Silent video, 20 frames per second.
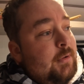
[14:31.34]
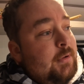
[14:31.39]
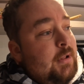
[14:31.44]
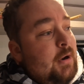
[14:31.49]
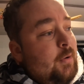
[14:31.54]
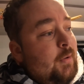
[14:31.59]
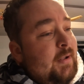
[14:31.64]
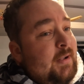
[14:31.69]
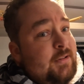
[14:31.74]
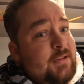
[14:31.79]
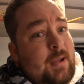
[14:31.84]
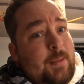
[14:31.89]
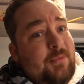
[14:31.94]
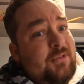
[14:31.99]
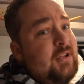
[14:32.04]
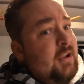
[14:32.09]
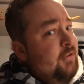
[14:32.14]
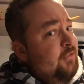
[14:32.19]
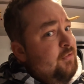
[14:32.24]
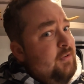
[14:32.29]
like a dump
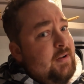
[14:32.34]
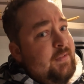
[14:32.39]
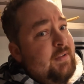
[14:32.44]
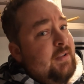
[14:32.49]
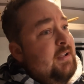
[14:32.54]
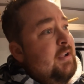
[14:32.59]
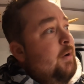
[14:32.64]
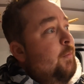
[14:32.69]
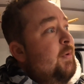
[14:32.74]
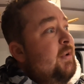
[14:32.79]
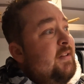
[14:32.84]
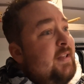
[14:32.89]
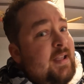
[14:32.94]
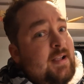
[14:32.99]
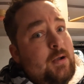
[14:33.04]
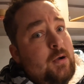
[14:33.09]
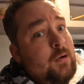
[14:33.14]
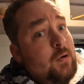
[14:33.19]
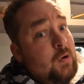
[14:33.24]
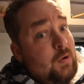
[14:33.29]
station or anything here. We
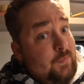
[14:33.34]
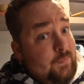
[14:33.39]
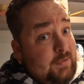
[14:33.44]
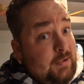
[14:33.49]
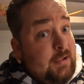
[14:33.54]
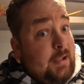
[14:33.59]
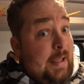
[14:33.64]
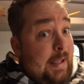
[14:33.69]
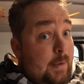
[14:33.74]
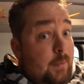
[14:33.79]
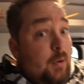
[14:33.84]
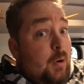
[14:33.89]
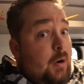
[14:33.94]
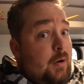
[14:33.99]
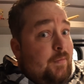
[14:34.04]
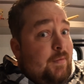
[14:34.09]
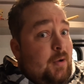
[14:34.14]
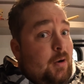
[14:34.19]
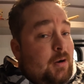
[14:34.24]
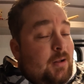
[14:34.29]
take our
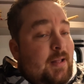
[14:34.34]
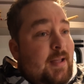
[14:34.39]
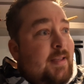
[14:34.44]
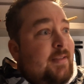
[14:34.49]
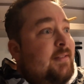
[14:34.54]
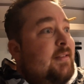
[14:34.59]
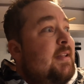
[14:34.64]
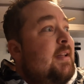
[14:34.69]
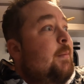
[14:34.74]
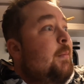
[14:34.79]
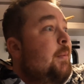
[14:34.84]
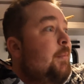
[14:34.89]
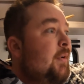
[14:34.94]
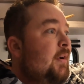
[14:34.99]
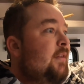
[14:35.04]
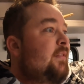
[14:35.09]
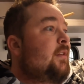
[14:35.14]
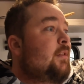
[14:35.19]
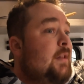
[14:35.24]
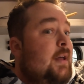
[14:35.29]
Class C, and we
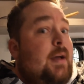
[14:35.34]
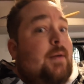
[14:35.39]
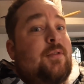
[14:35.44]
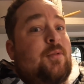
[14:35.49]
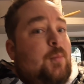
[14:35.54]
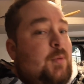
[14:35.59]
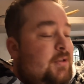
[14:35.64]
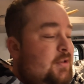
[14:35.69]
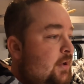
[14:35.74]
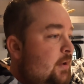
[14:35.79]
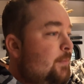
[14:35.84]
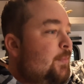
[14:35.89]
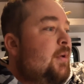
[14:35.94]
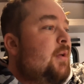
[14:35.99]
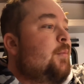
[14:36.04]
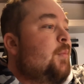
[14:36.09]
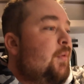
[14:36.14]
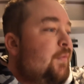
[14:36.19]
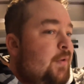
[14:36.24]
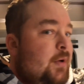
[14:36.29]
bring it to Love's, and we dump
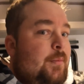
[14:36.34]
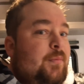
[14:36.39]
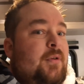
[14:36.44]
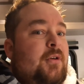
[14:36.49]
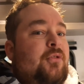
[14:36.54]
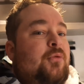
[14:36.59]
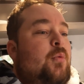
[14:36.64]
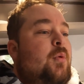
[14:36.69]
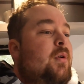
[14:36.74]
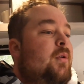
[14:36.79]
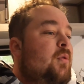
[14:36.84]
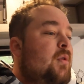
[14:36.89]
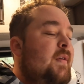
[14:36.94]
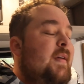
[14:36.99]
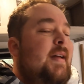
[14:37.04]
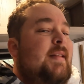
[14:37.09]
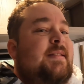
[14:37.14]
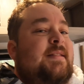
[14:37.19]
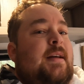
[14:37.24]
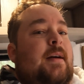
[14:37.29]
it, and we fill up fresh water, all
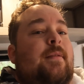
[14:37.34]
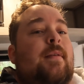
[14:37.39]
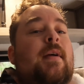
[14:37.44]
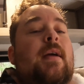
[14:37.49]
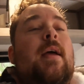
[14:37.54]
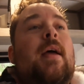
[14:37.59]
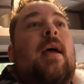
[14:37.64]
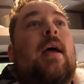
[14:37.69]
that stuff.